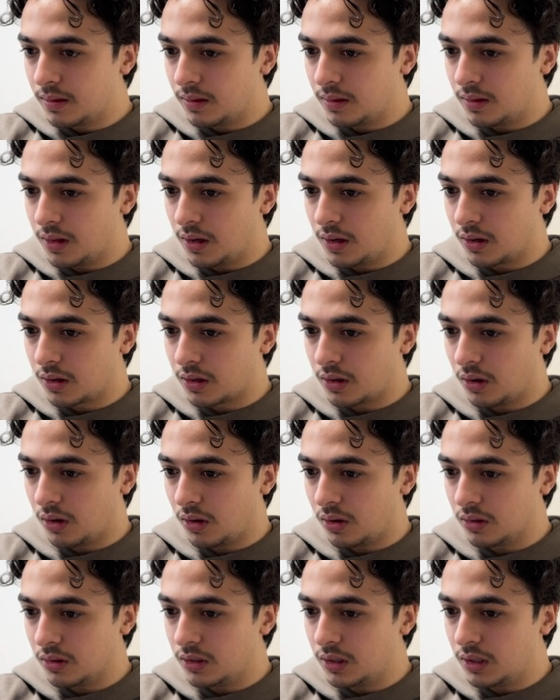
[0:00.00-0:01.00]
They are
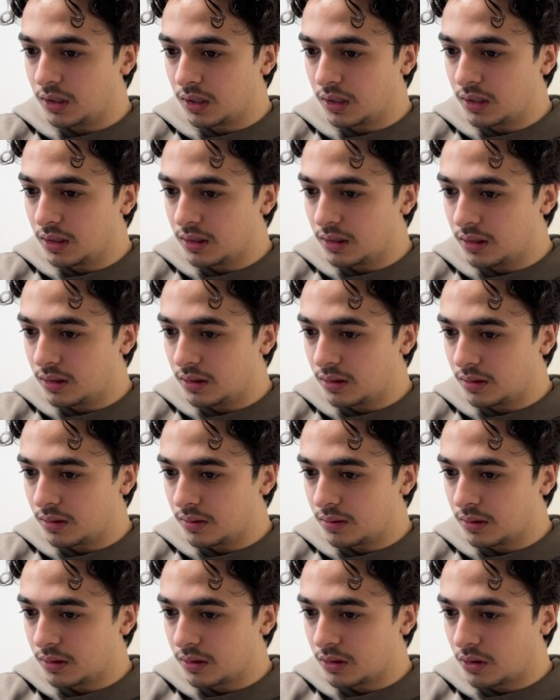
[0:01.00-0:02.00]
calling
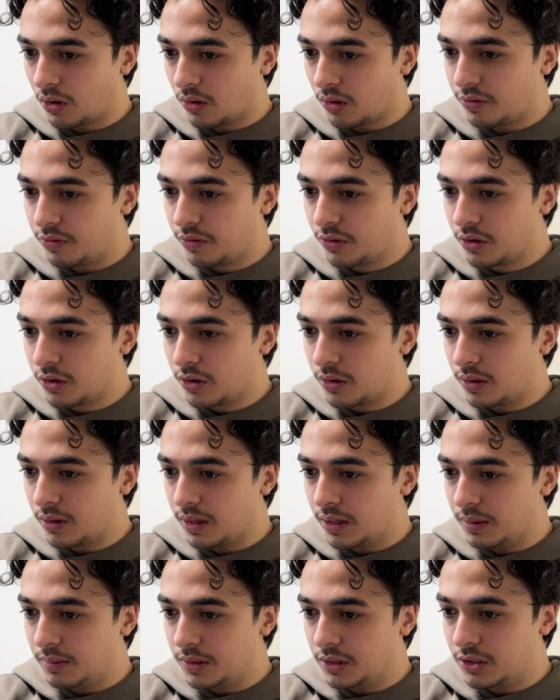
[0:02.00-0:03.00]
card footer,
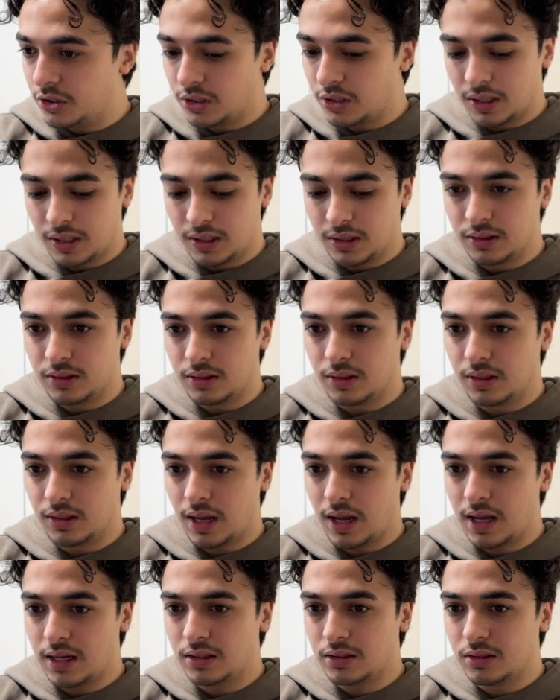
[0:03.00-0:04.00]
image, and
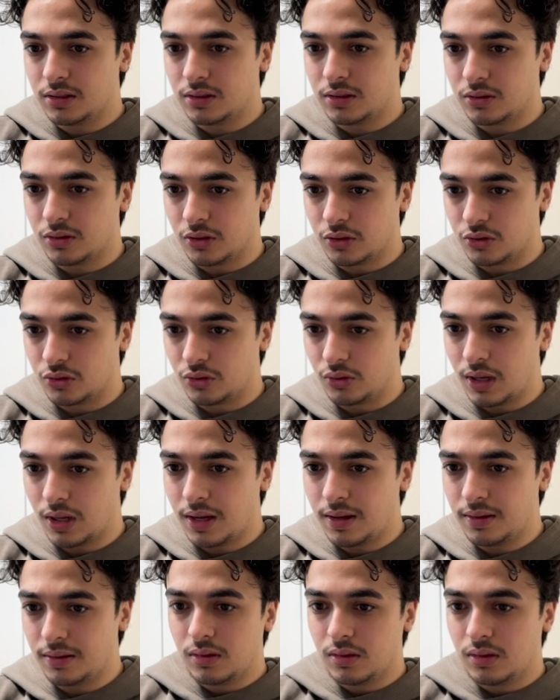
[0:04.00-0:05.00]
that. So let's do
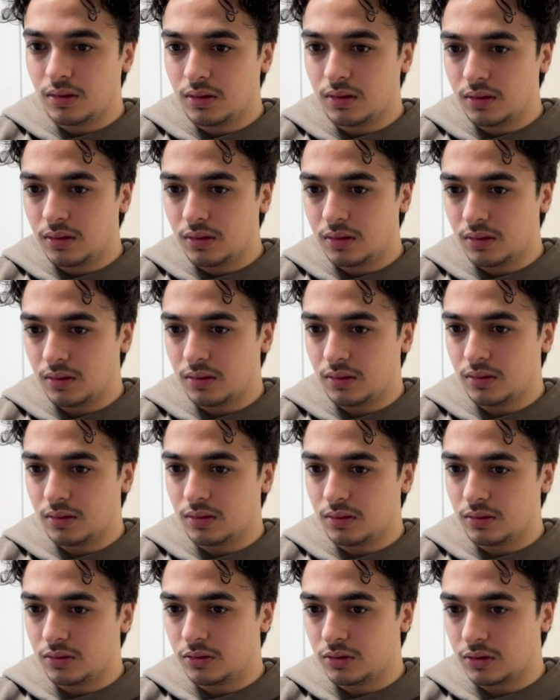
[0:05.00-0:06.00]
that.
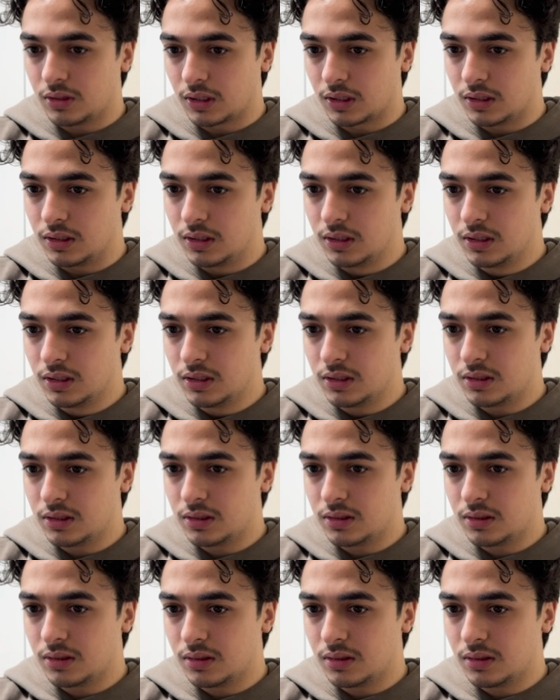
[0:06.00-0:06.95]
Just like this.